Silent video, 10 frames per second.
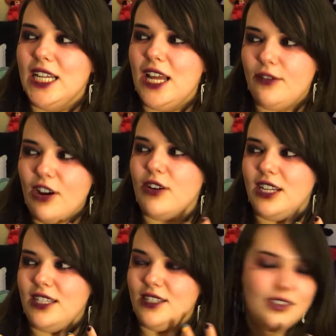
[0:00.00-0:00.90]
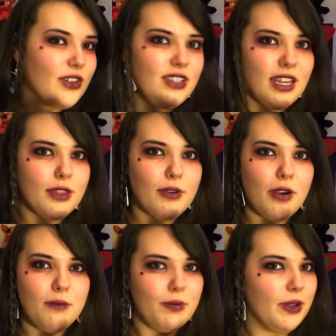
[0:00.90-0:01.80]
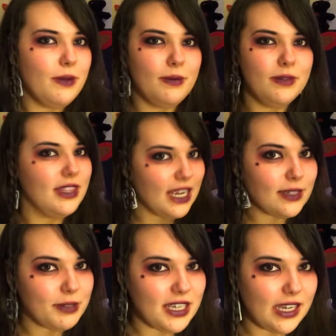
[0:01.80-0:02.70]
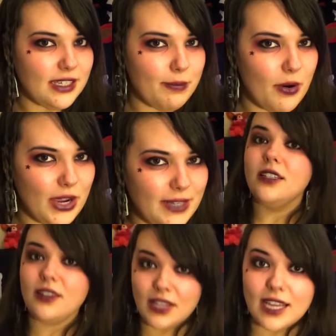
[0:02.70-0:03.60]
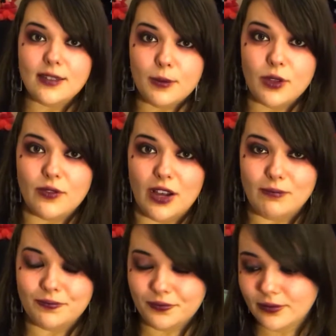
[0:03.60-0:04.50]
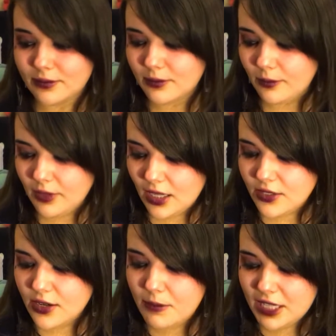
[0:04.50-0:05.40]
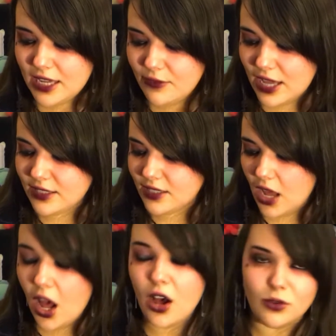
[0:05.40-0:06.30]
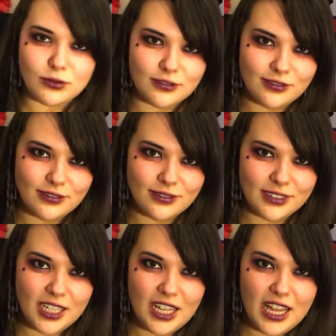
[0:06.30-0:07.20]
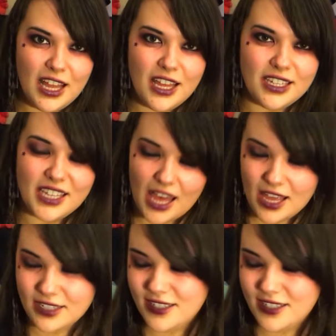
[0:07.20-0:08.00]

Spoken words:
A very disgusting throne, but that's besides the point. So let's move on. So I believe that's, oh yes,